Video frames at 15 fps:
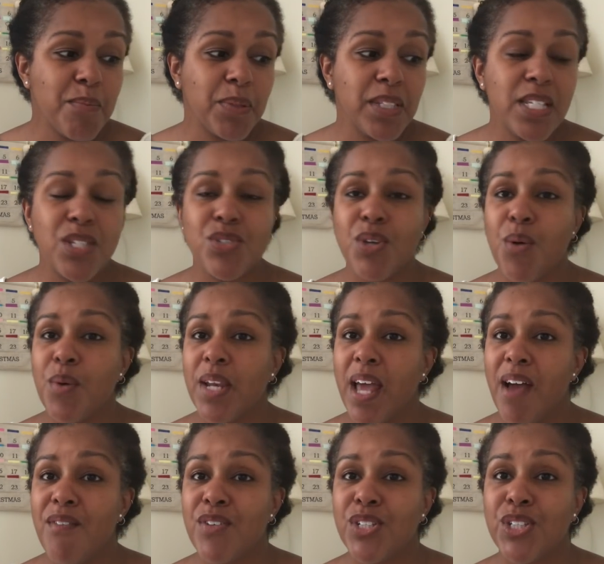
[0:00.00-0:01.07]
please go and
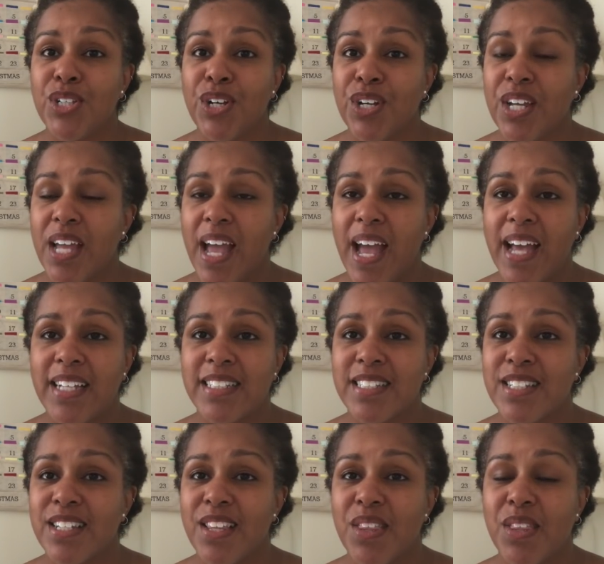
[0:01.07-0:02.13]
have a look
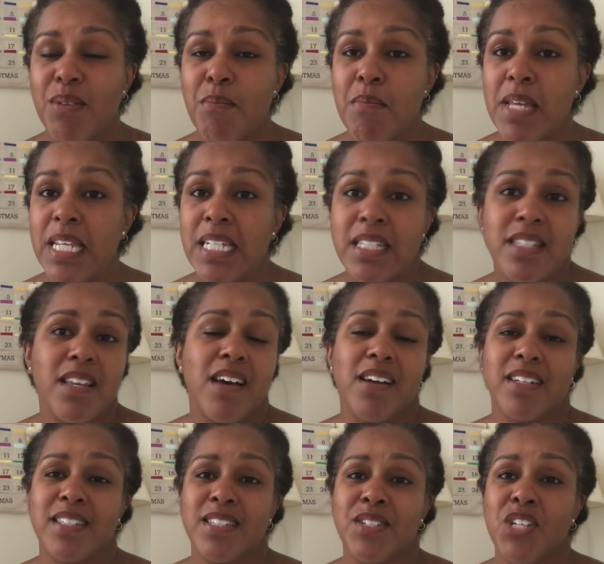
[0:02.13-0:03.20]
at the mini
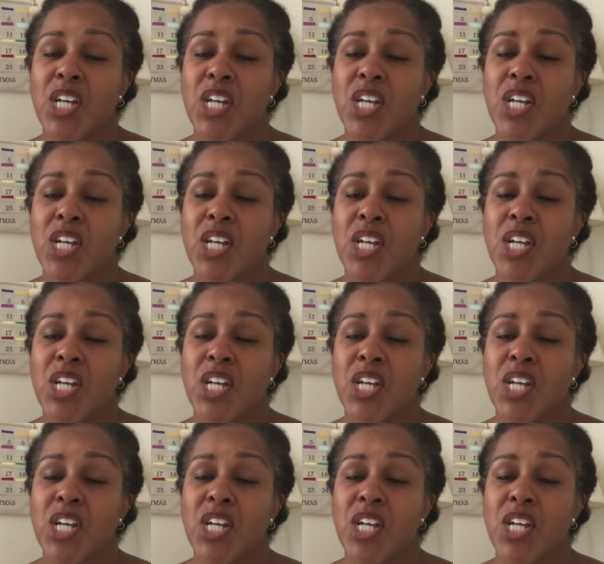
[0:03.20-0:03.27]
socks.